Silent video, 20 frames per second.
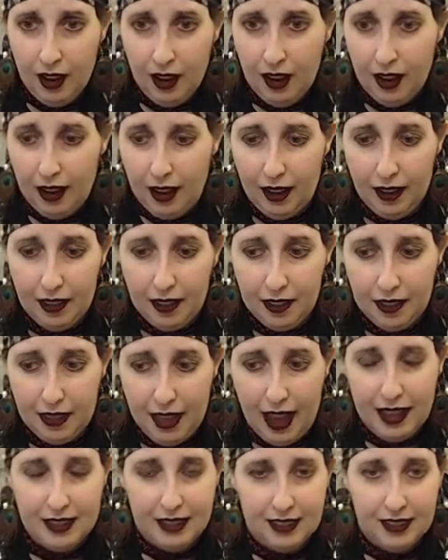
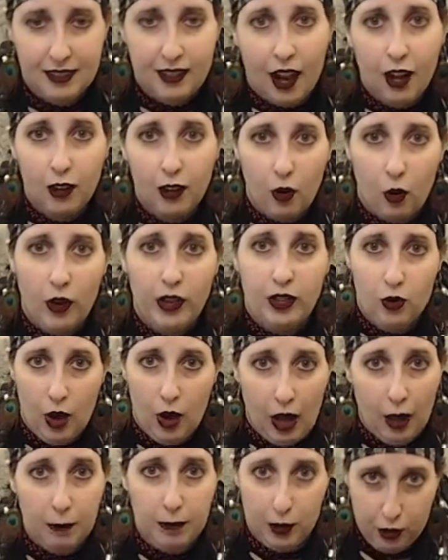That's not going to
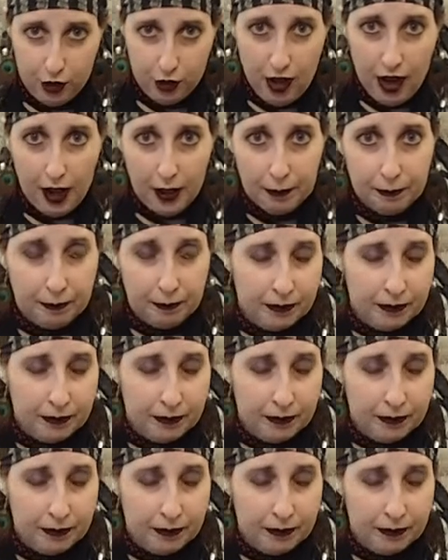help your shot.